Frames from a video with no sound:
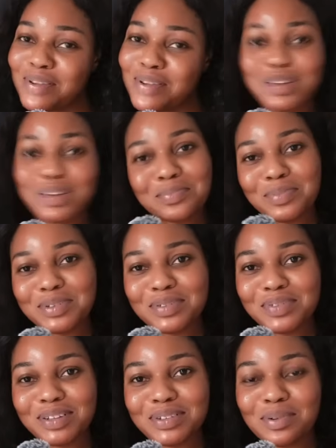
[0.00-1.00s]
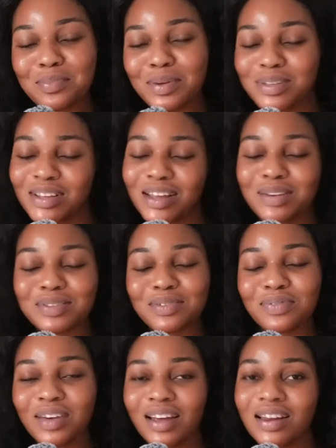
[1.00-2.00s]
Please turn on the post notification bell to get
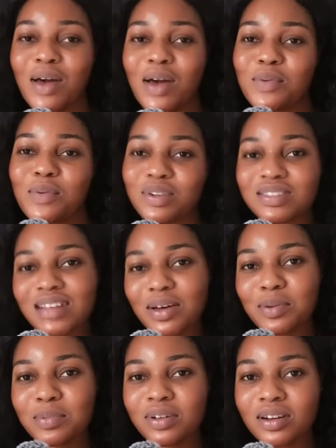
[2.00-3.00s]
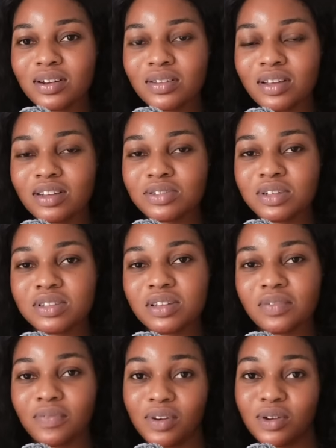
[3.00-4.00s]
notified once I upload another
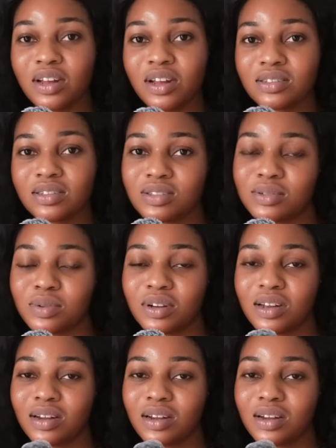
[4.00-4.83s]
interesting video like this one.